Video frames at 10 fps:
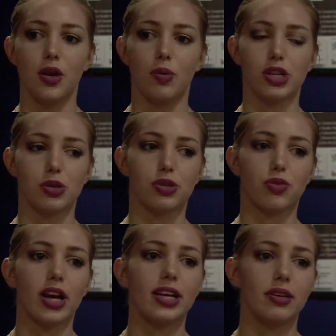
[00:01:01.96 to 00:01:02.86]
When she was
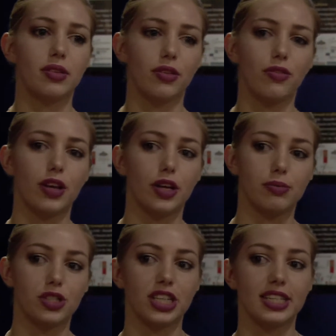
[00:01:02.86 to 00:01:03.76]
writing the film,
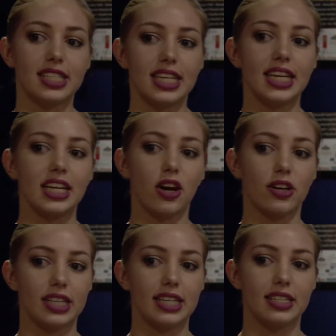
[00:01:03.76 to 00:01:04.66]
she had seen
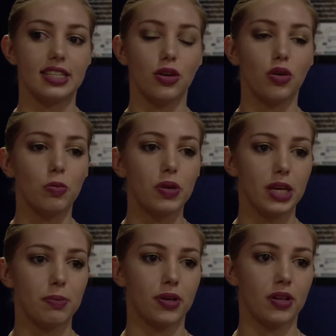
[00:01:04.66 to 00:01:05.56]
all these young
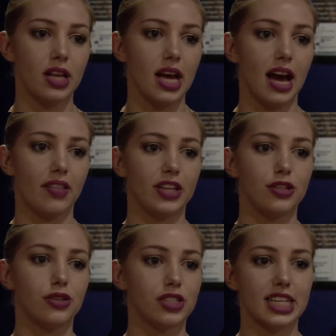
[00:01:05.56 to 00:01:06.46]
people and they'd nothing